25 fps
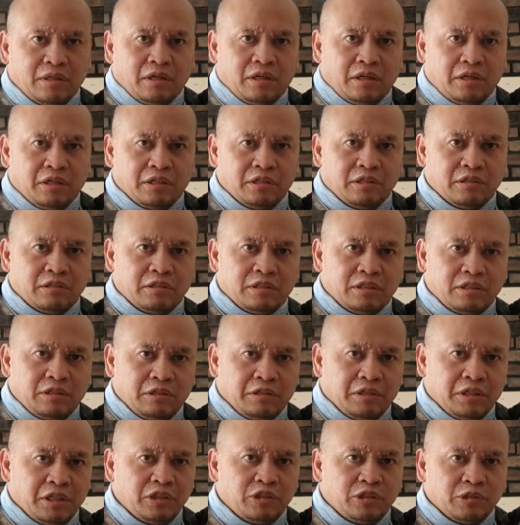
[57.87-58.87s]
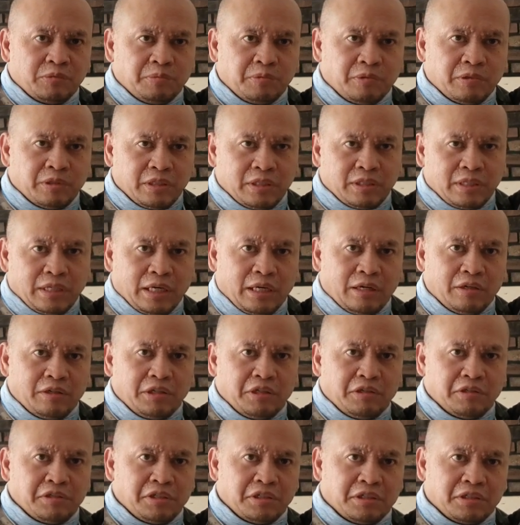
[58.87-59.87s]
You need to pull it down
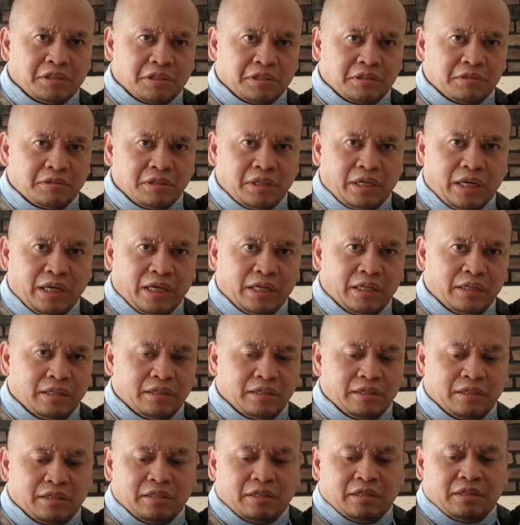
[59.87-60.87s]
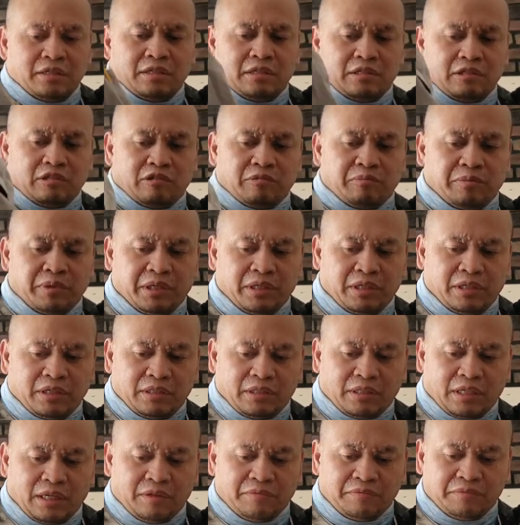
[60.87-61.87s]
using a good hand to make
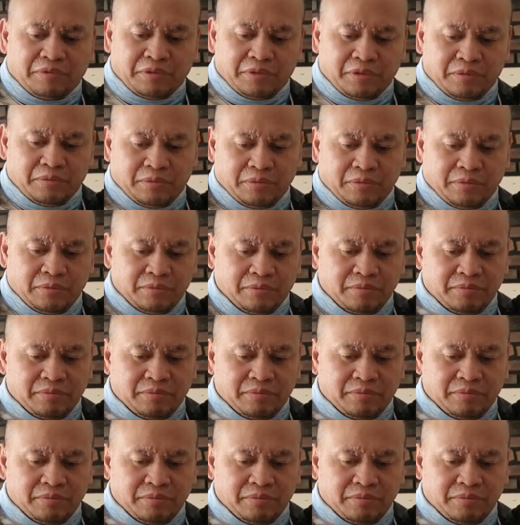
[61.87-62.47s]
it comfortable.